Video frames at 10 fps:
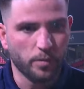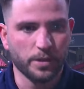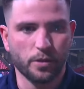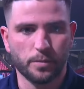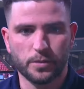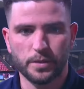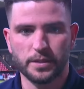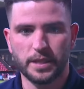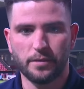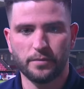with a couple of
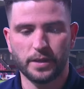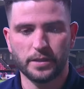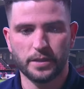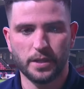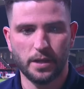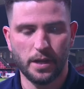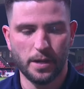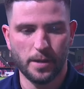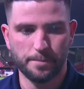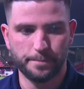Swindon Town fans.
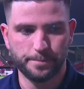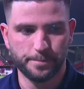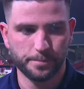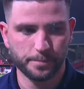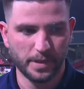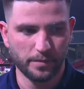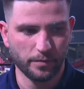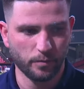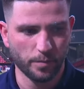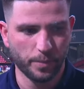Um, they, they,
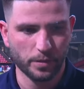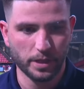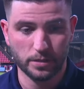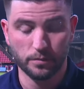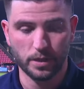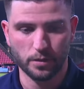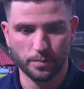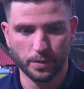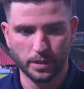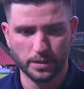run a podcast, a really
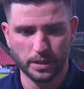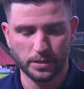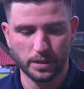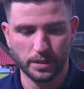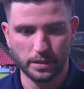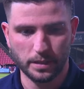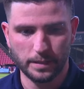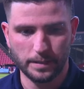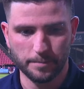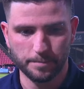good podcast actually
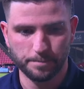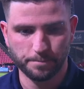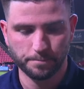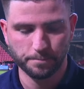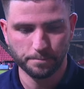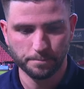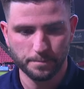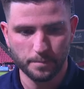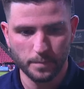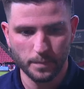um,
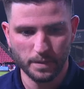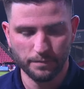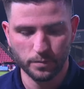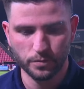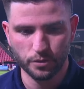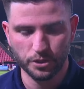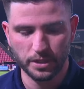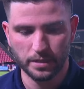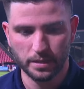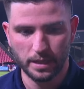Fools Rush
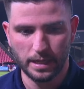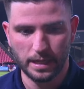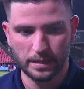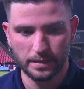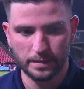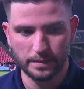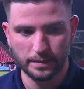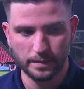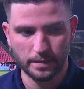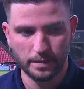in,
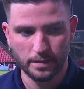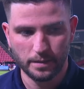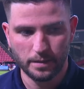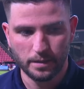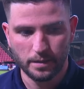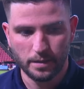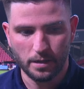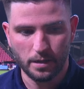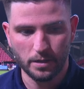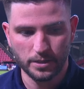
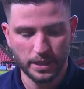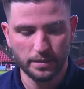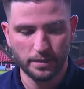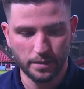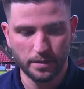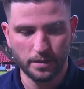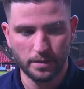and I said that